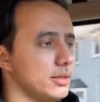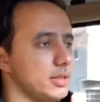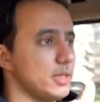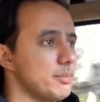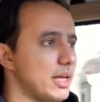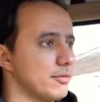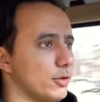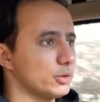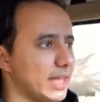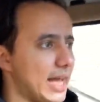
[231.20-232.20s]

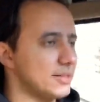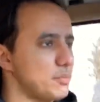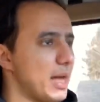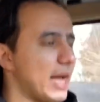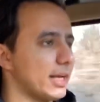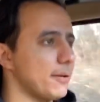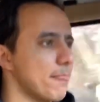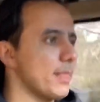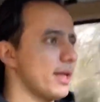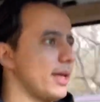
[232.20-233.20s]
manifold cat's back
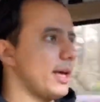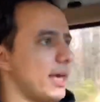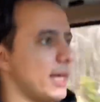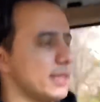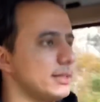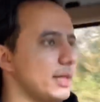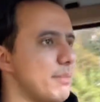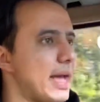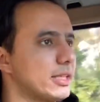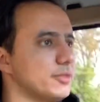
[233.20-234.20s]
and a
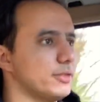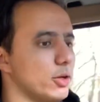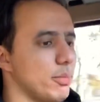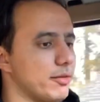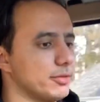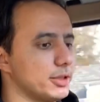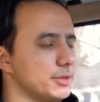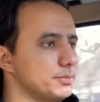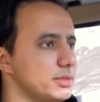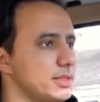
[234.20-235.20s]
MagnaFlow muffler.
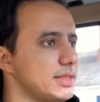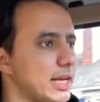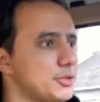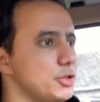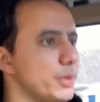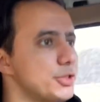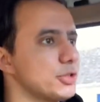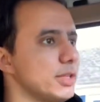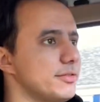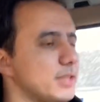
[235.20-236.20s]
He's got a 2-inch
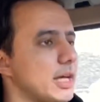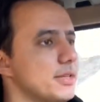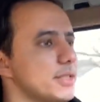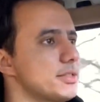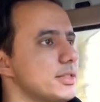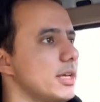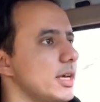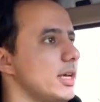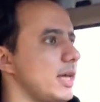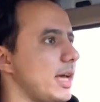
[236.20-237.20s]
lift on this
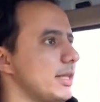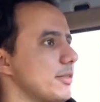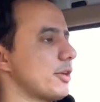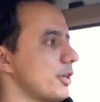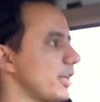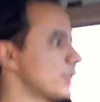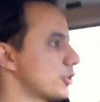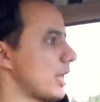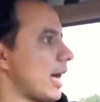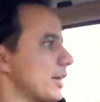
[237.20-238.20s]
and 30-inch
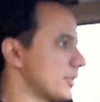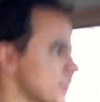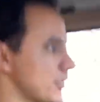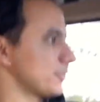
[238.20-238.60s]
tires.